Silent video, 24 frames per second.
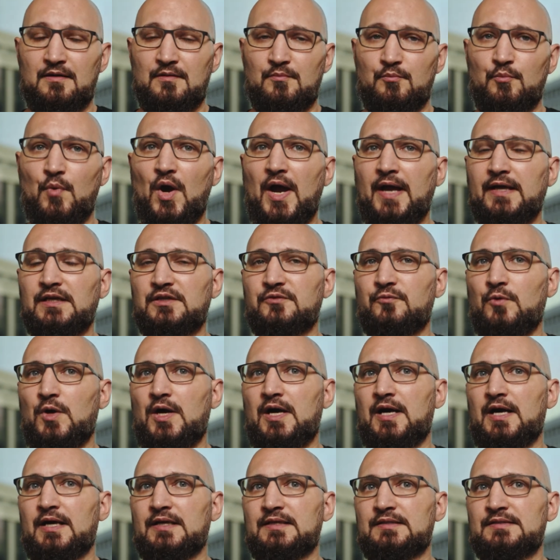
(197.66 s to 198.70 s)
My
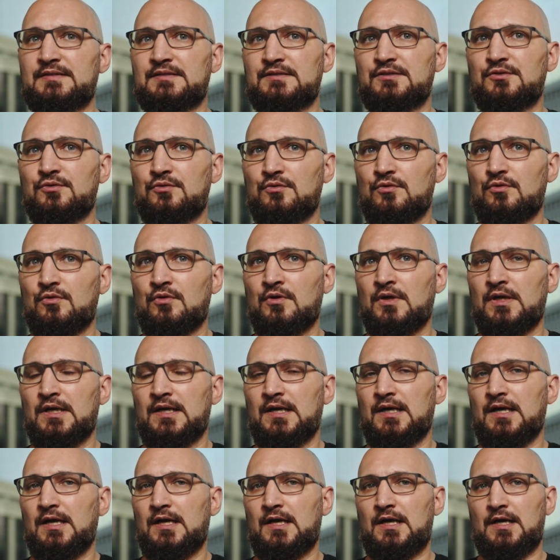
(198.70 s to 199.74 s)
advice to
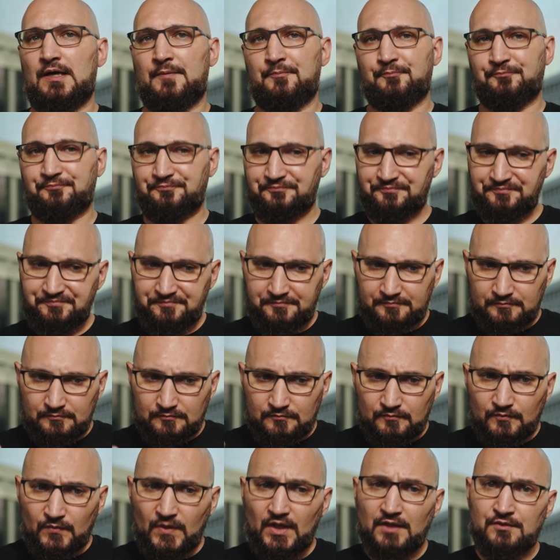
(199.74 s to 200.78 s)
um,
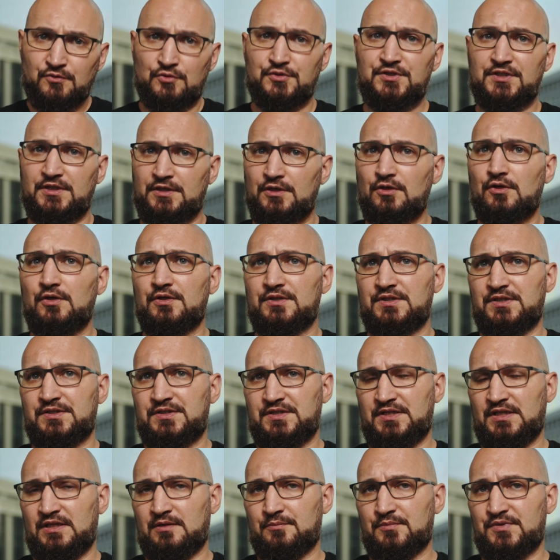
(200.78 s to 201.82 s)
to security
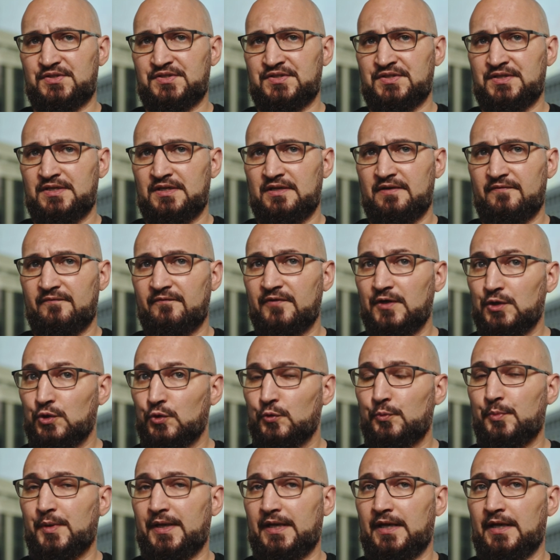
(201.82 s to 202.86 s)
teams
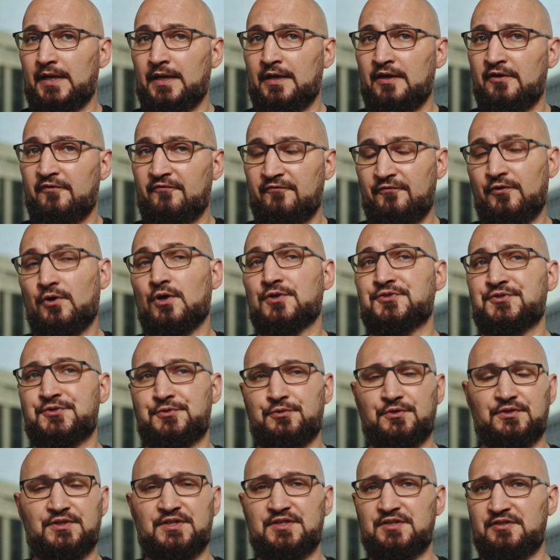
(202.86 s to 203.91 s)
will be first
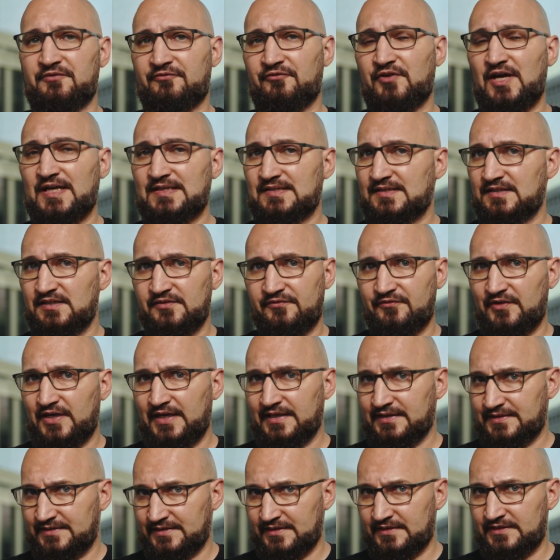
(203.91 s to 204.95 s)
to identify the
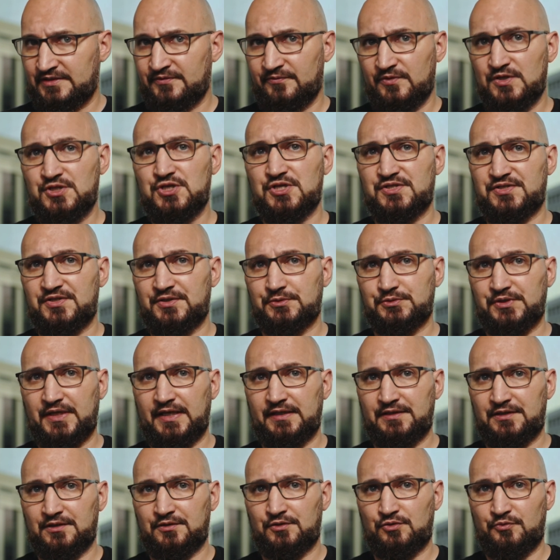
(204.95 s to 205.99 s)
devices which is
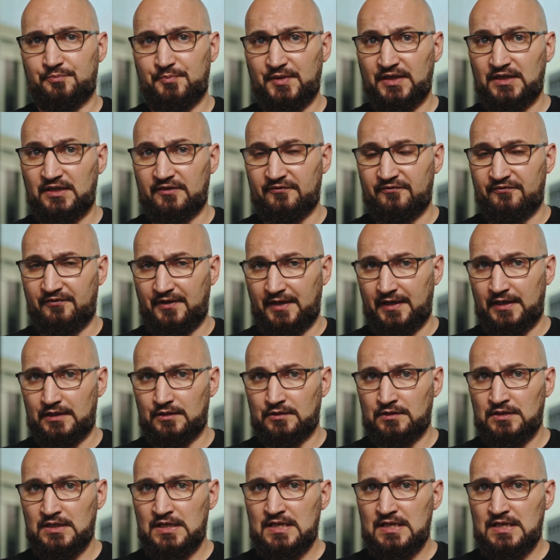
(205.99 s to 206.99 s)
related to file.